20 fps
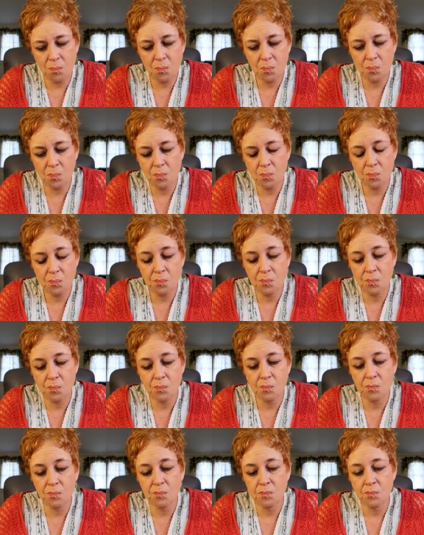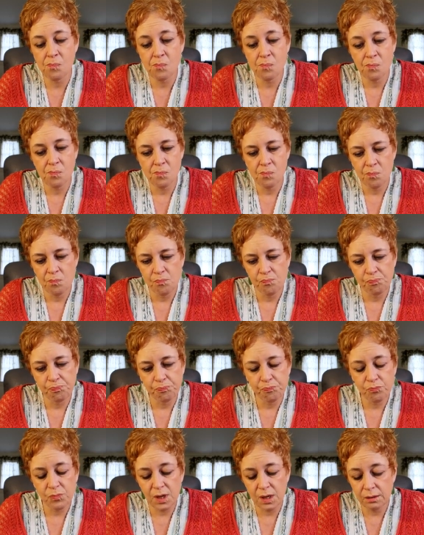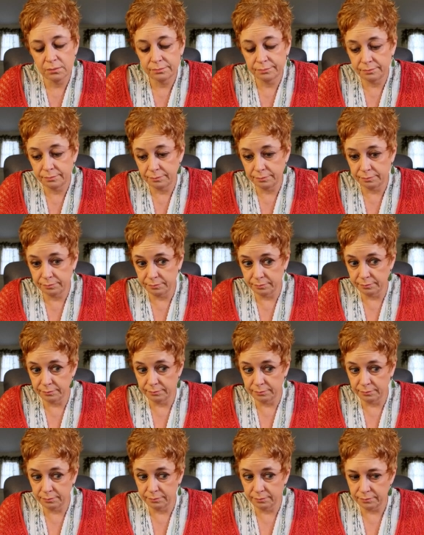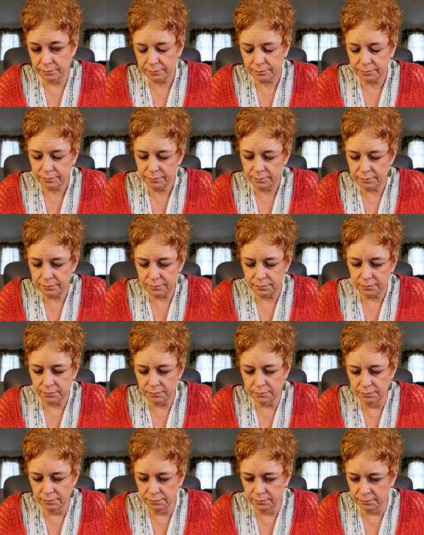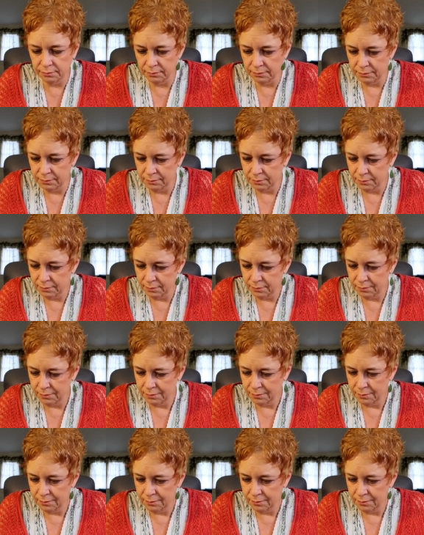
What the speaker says: (no one is talking)